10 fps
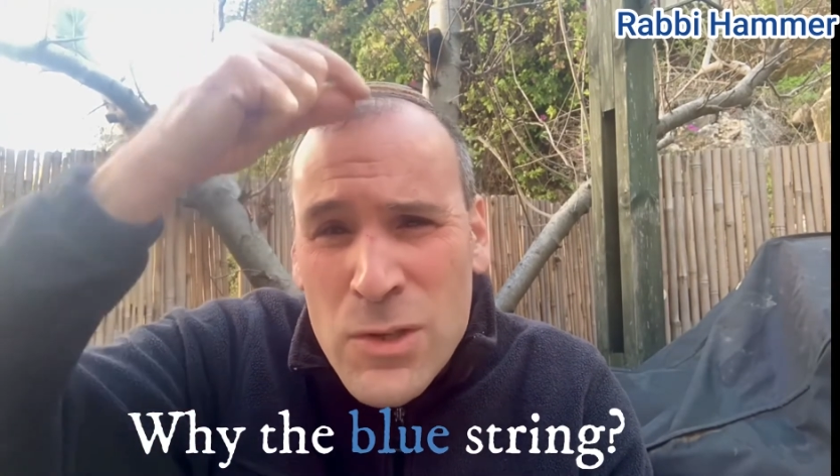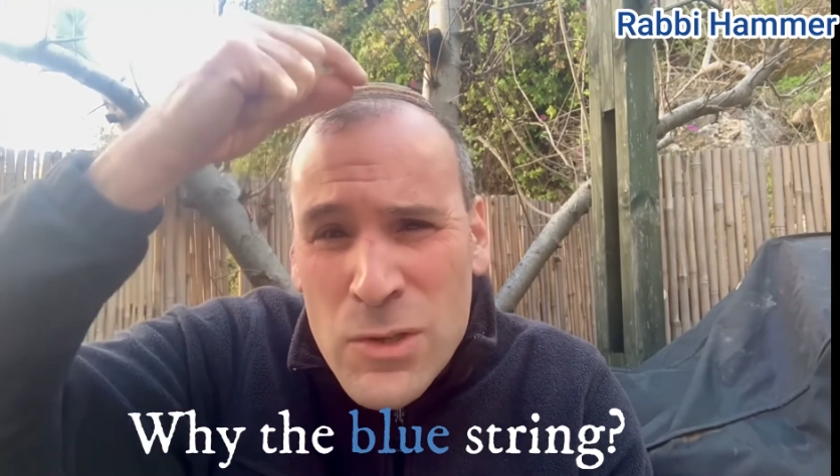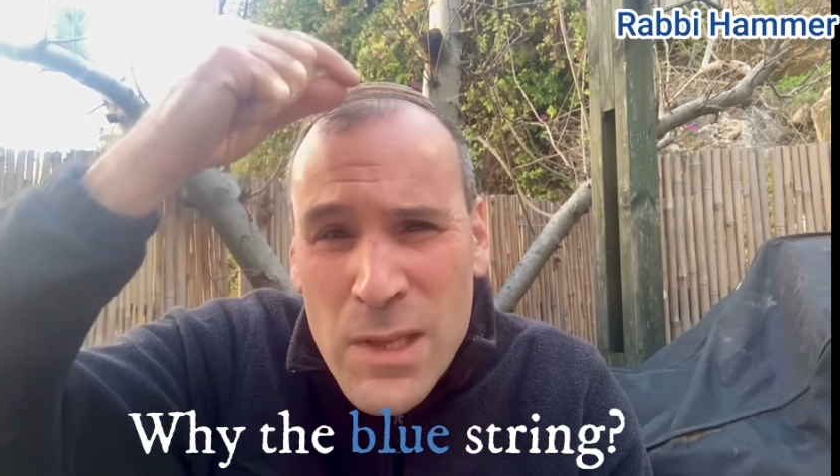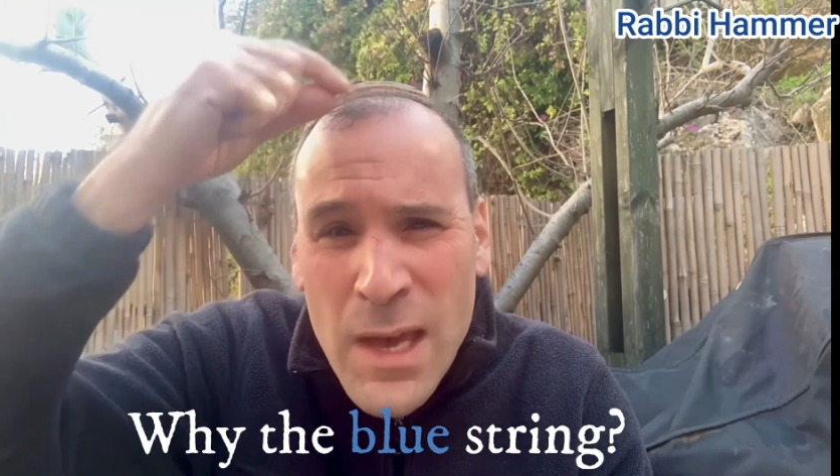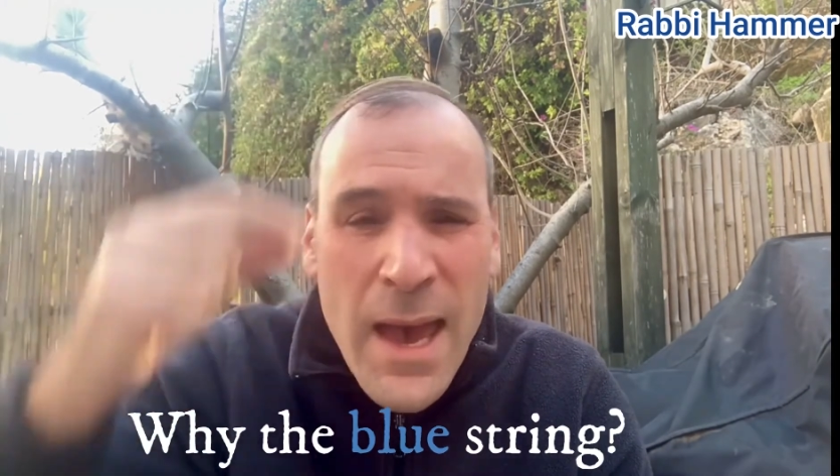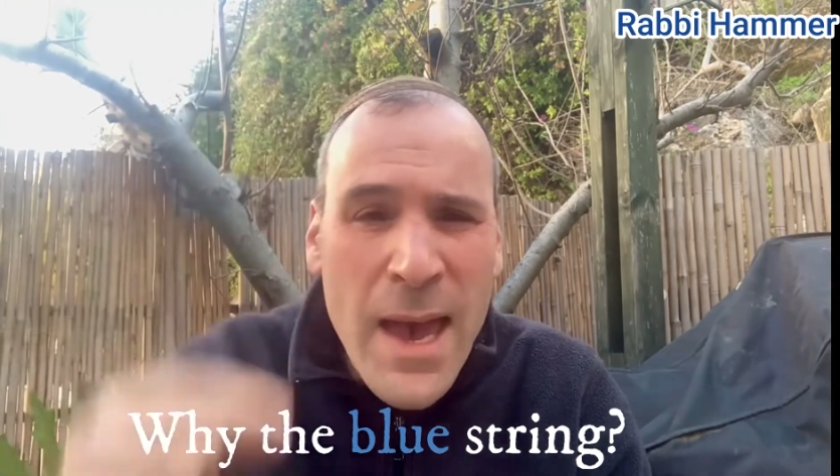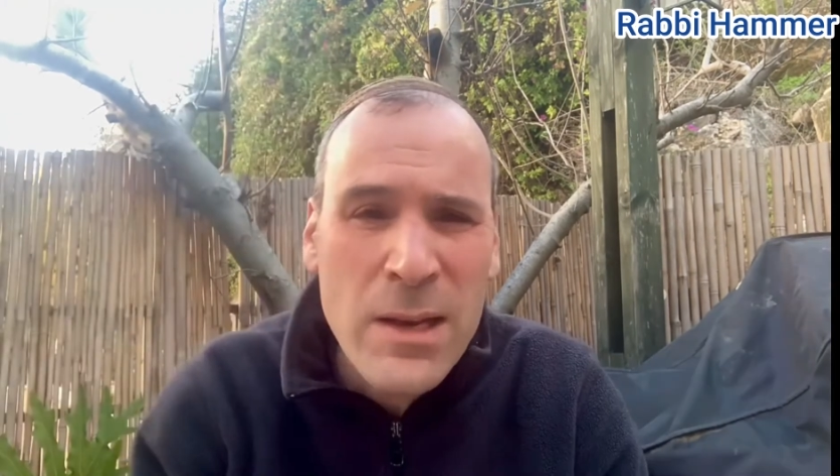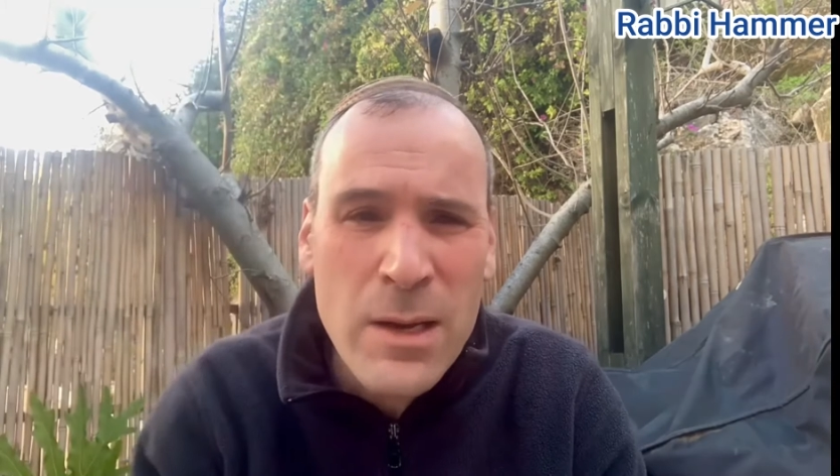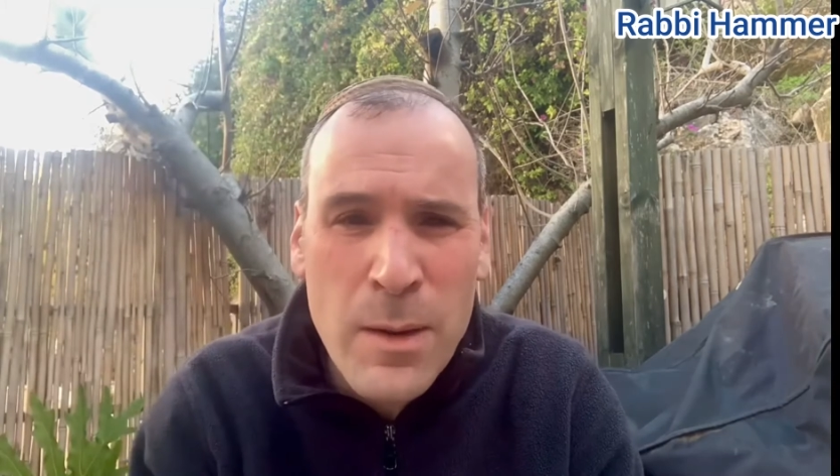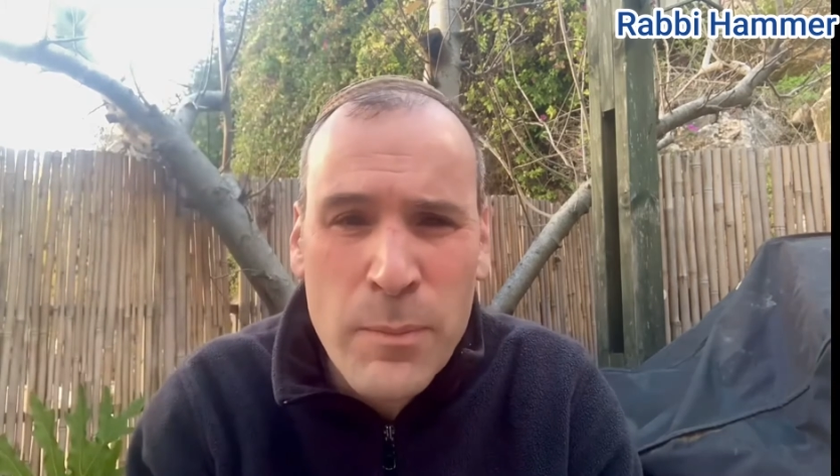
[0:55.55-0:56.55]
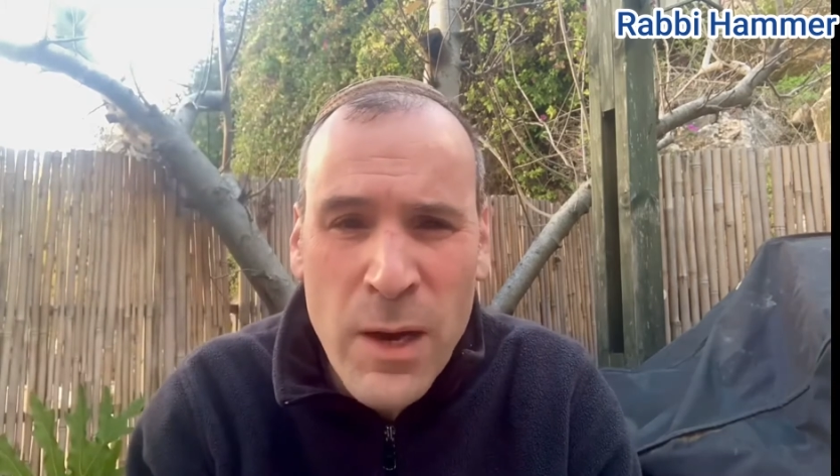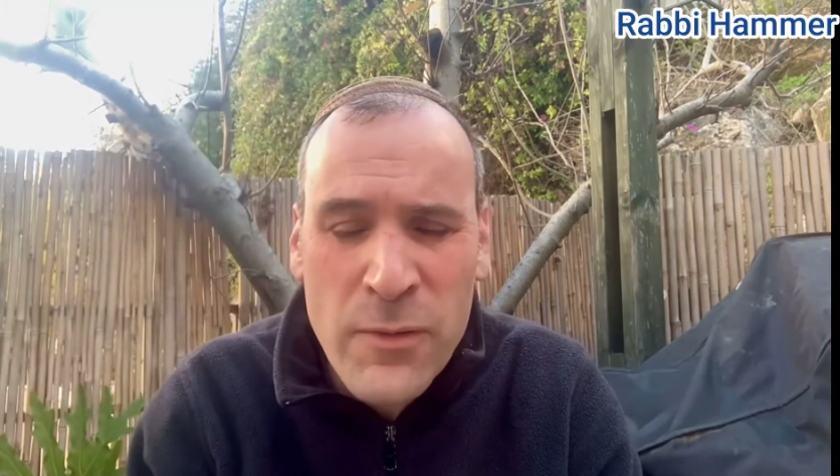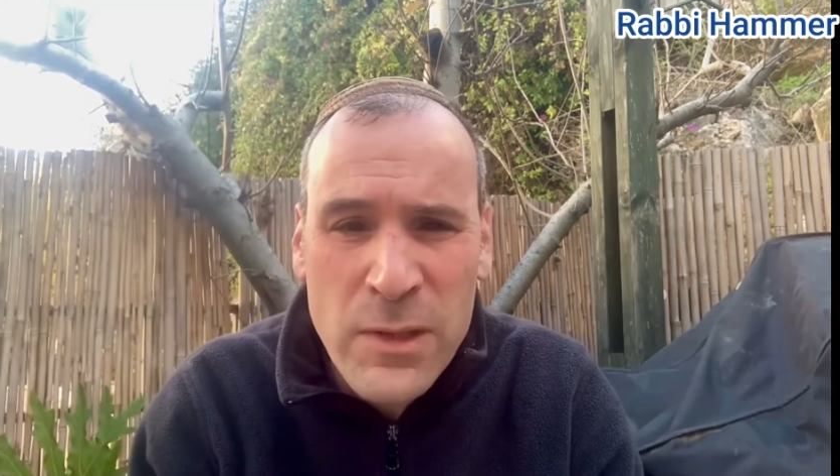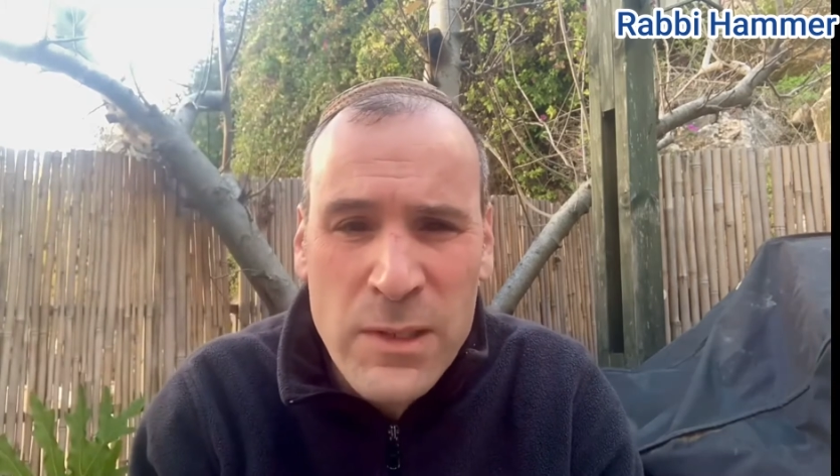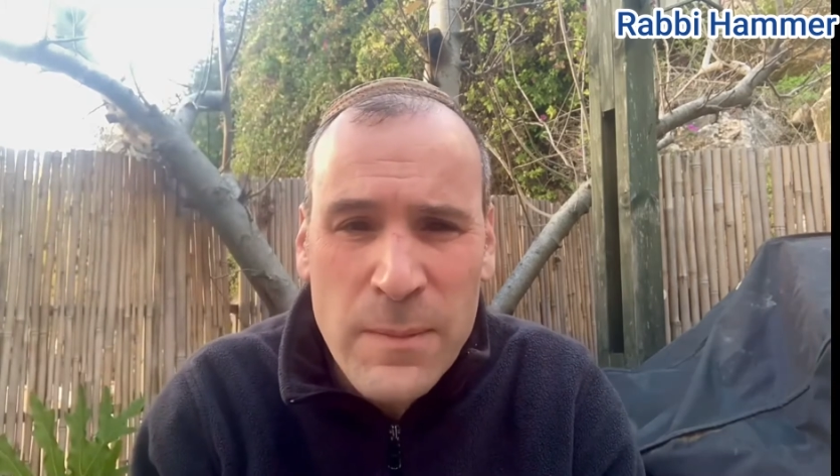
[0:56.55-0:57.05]
to the hat
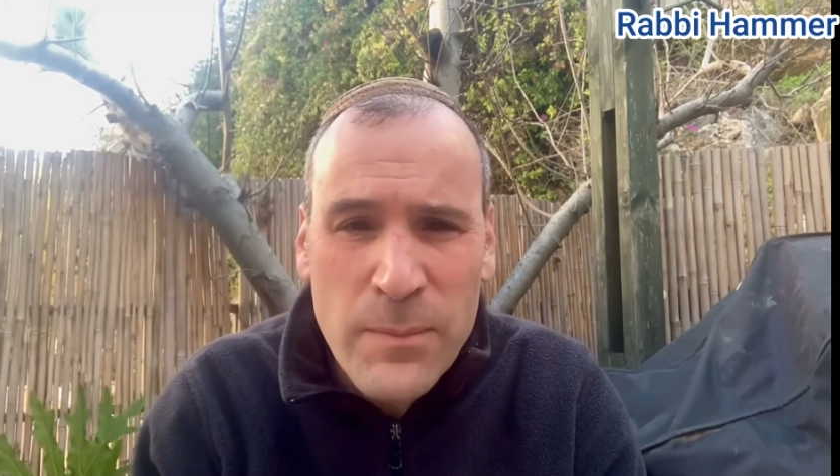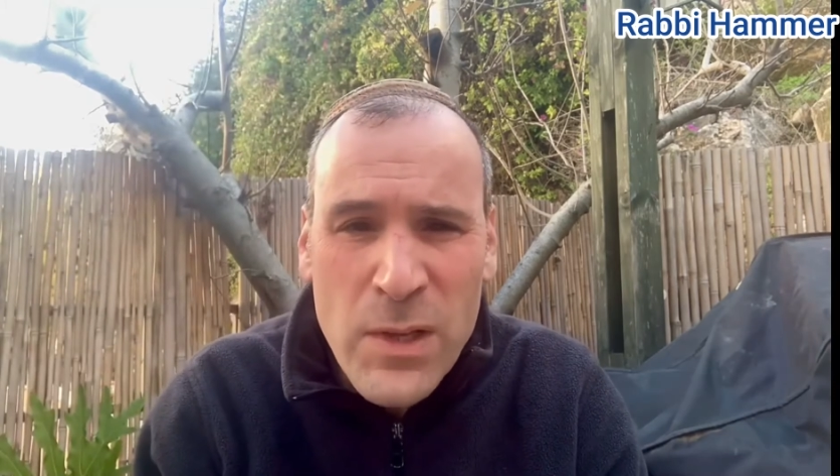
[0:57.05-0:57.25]
above it?